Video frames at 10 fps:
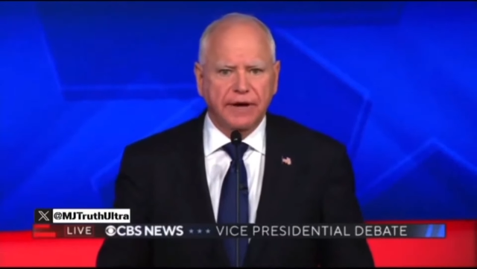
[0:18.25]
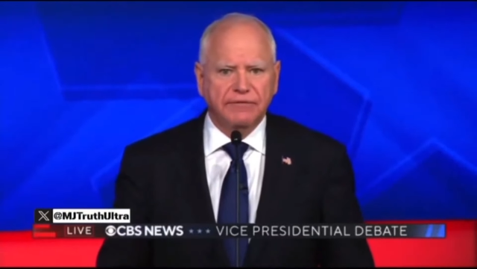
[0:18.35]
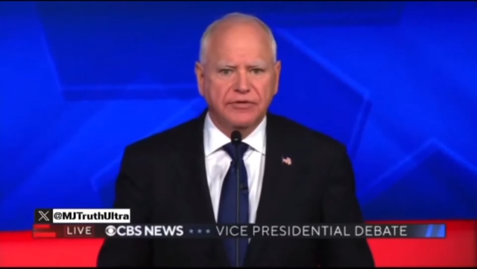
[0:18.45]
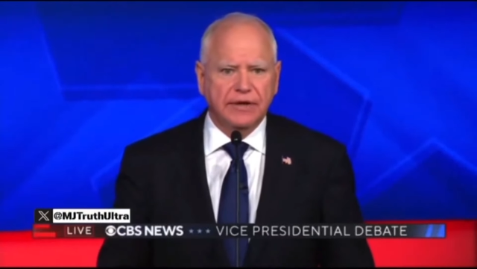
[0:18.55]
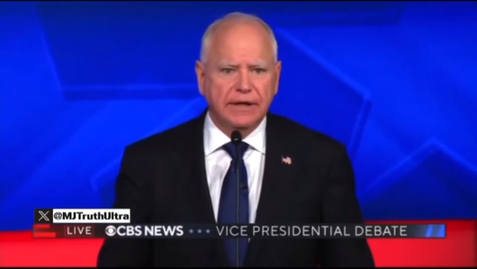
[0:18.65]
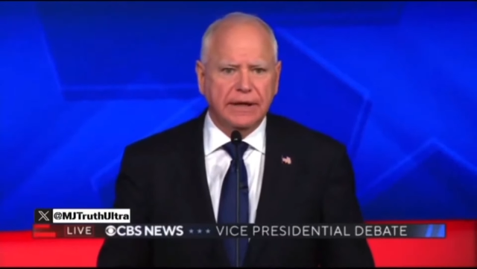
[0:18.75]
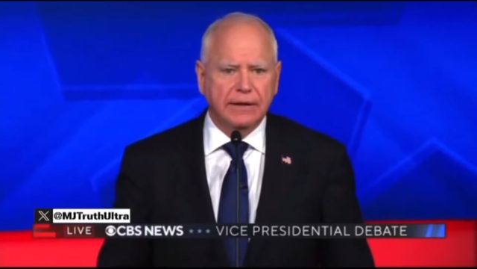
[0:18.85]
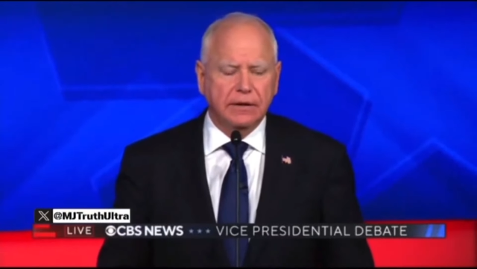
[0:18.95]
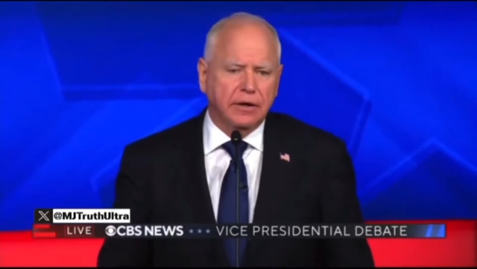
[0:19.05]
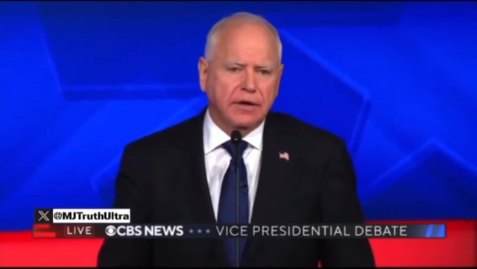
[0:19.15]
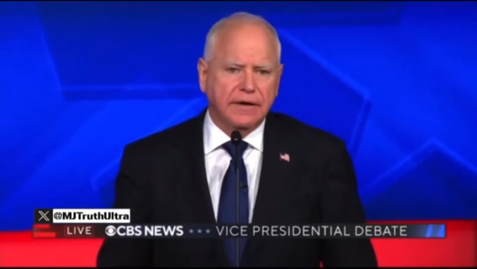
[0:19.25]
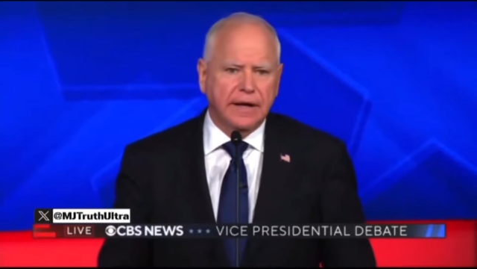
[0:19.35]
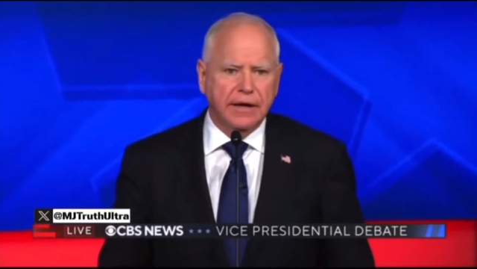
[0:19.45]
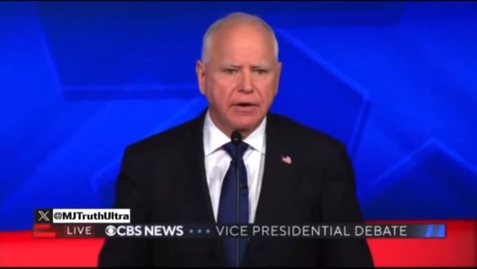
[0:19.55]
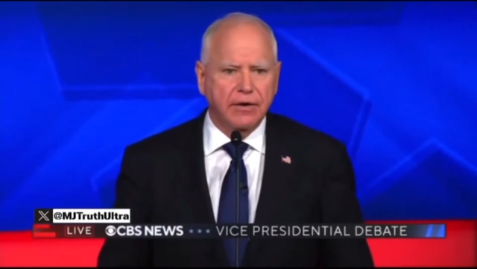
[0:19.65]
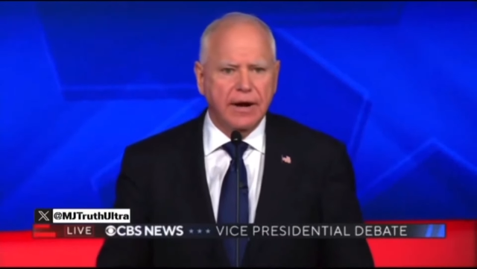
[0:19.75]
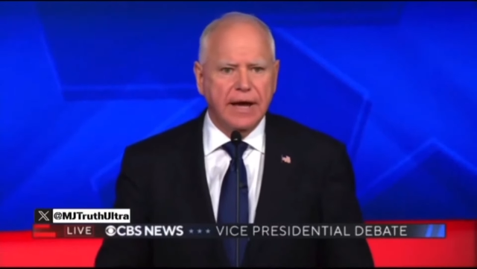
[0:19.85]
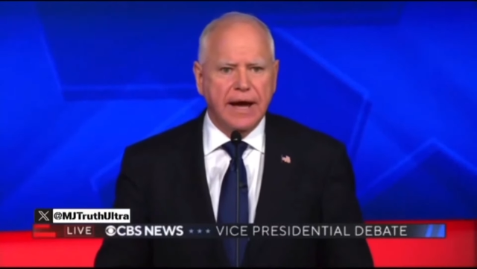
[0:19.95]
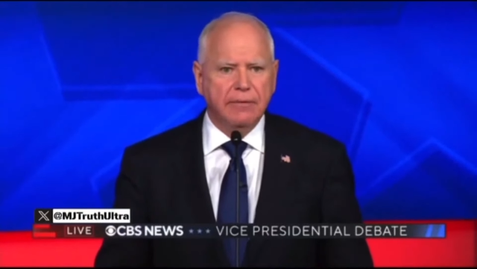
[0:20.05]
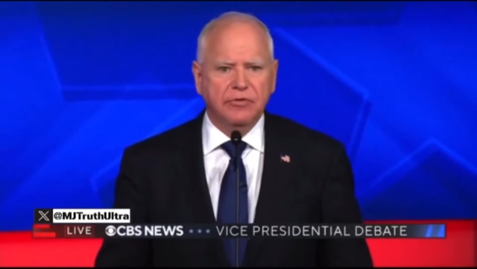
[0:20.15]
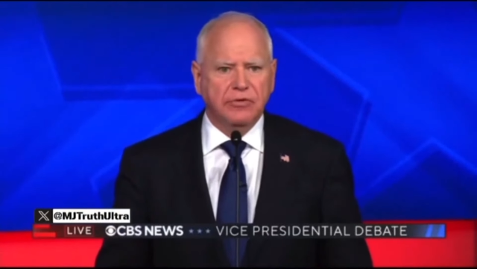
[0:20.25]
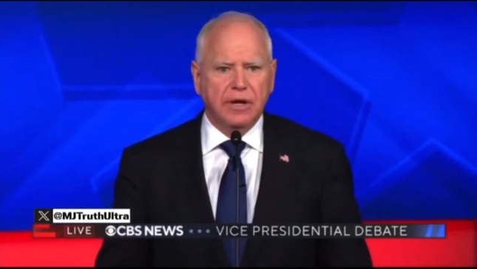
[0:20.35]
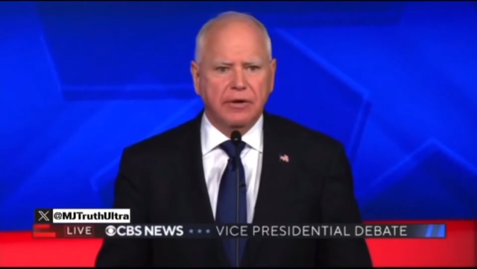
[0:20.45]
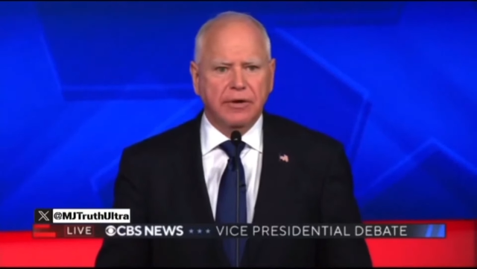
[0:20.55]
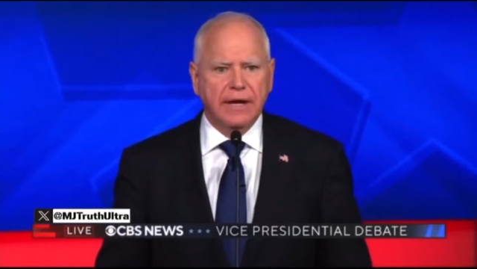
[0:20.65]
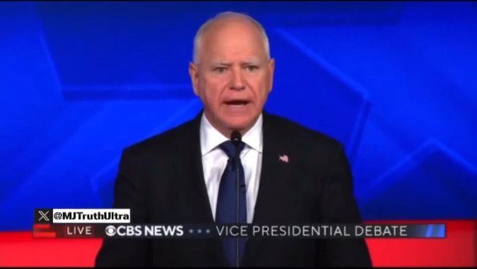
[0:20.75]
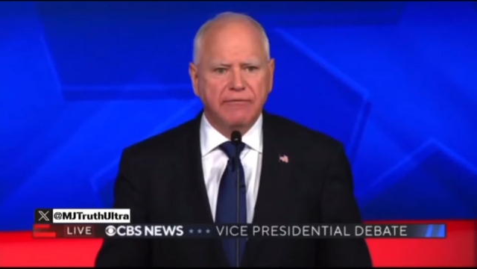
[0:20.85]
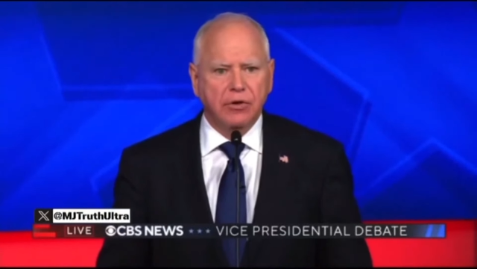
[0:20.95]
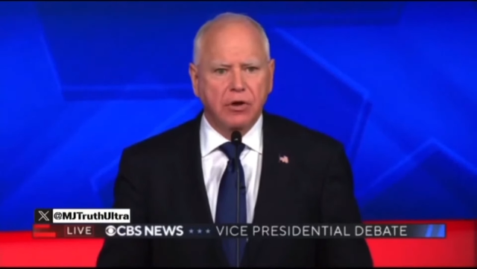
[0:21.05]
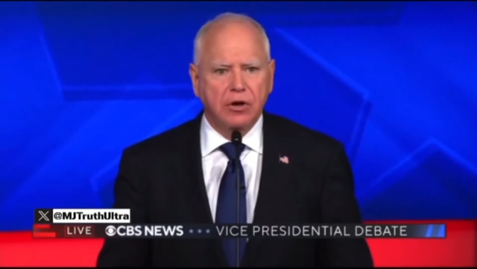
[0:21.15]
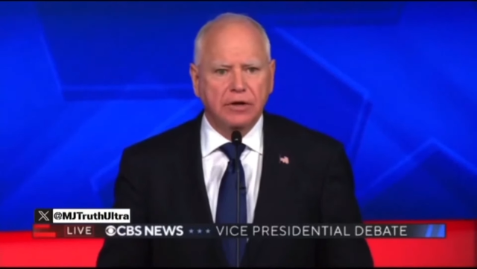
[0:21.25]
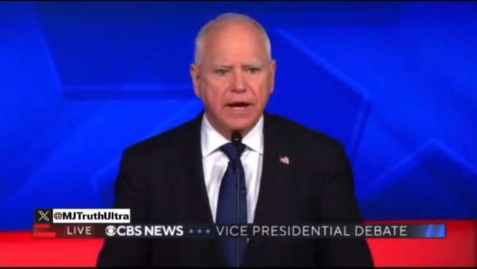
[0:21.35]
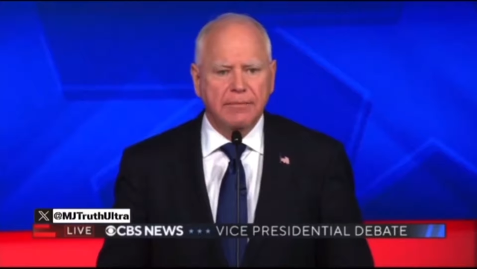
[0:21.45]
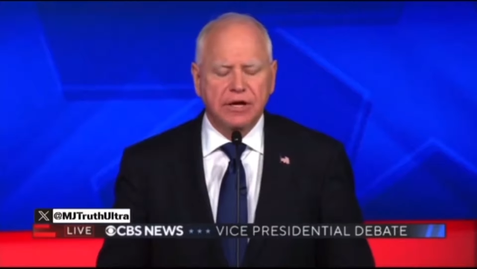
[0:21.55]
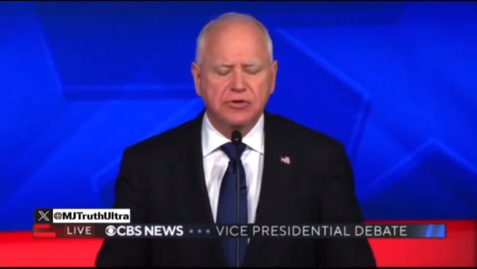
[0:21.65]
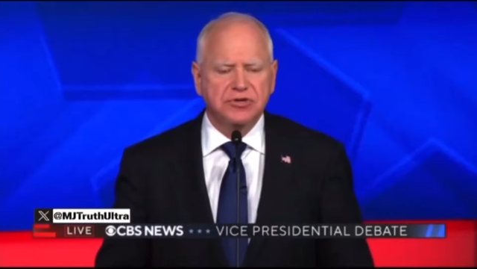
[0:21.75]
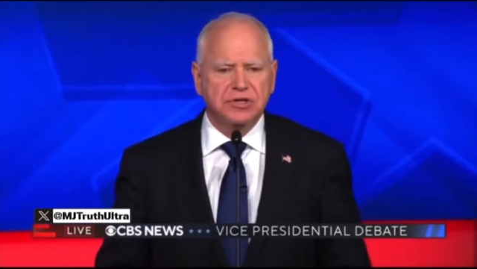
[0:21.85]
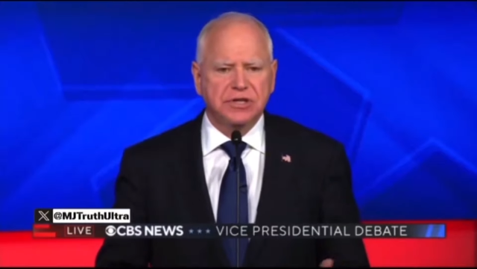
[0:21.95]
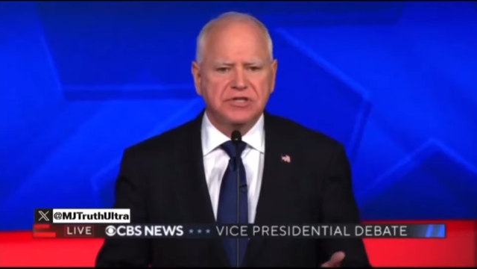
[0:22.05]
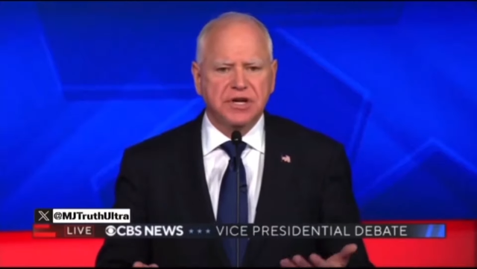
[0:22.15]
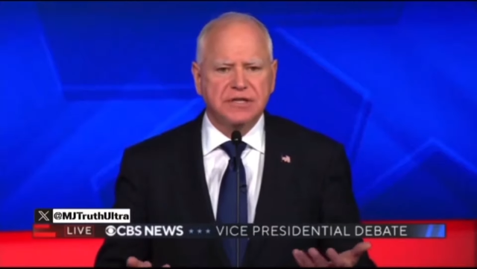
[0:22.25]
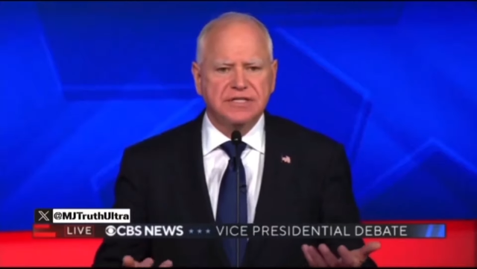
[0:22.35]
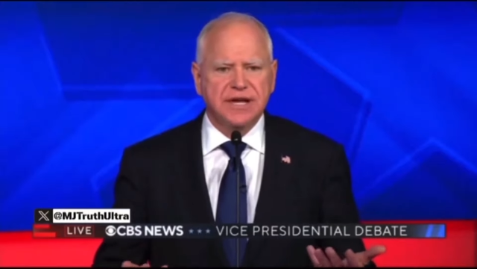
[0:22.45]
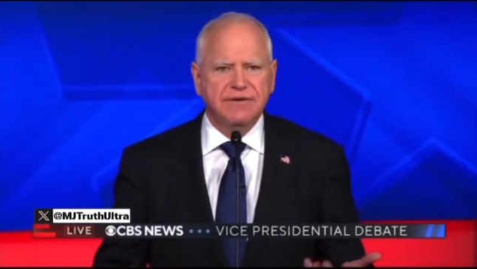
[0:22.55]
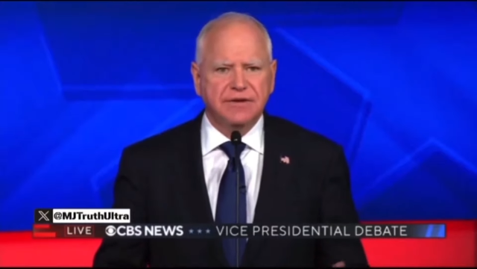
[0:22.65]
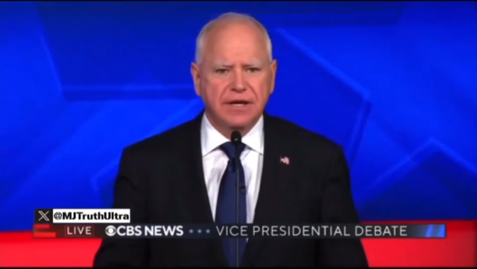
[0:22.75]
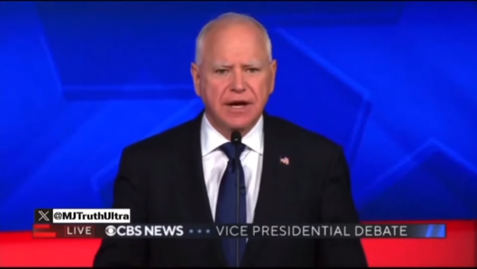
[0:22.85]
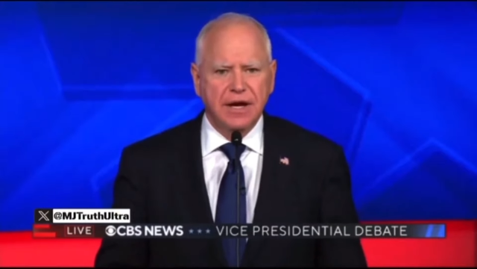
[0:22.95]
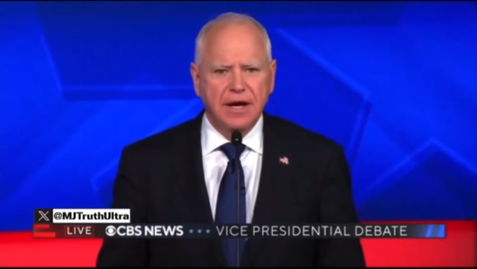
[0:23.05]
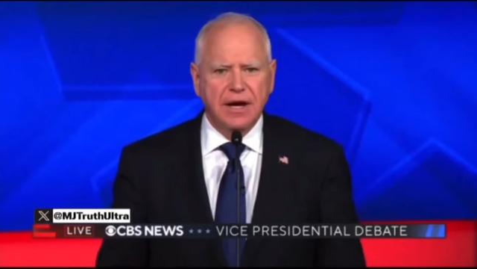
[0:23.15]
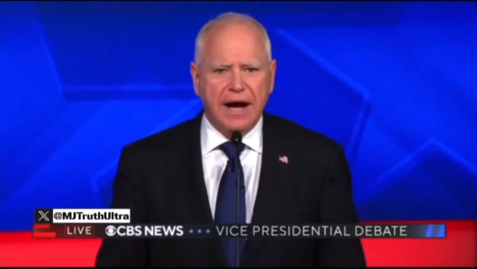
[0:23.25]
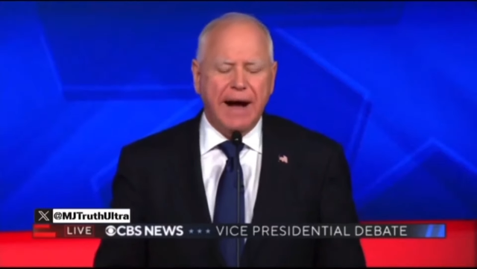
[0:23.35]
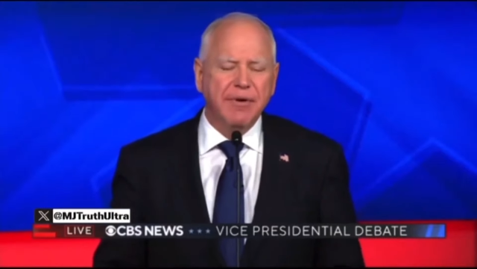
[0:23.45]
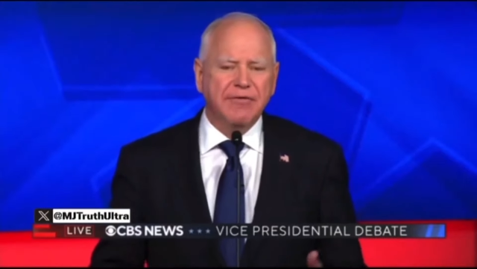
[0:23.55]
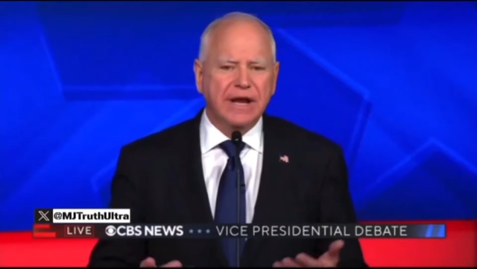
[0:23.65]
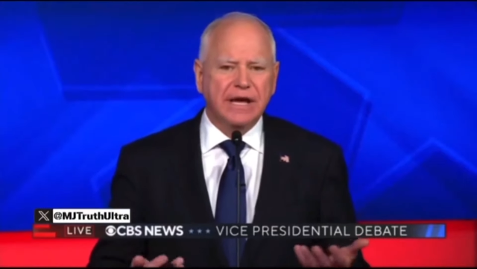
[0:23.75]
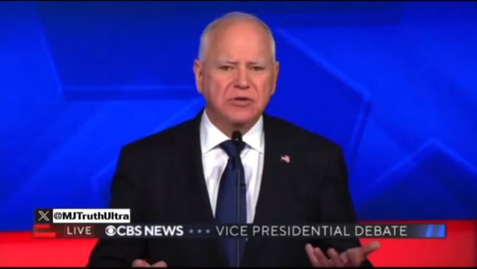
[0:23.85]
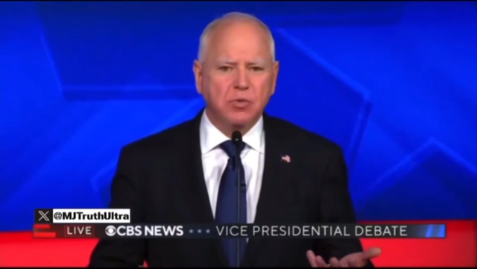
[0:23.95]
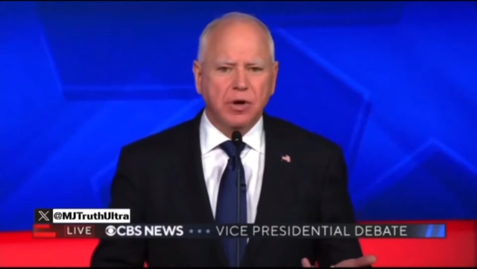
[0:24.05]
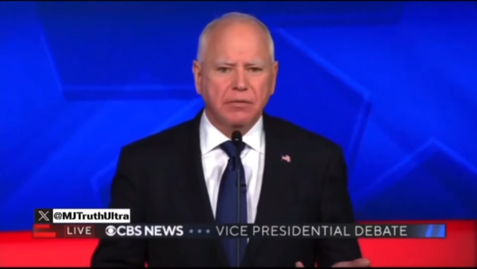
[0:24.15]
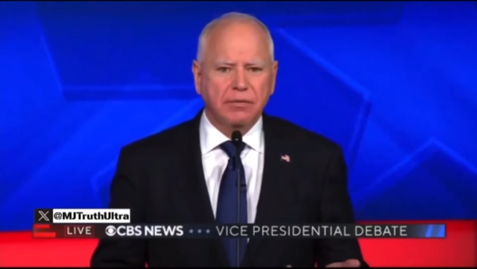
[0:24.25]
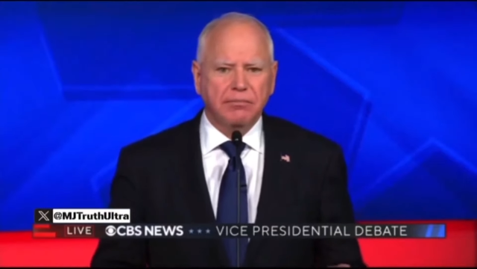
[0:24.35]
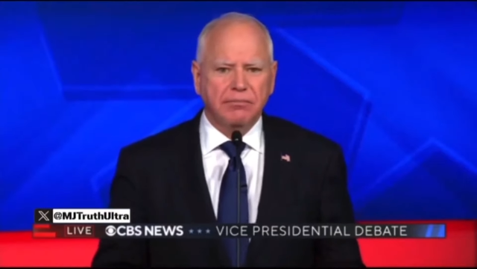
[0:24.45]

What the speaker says: I've seen it. Look, the NRA. I was an NRA guy for a long time. They used to teach gun safety. I'm of an age where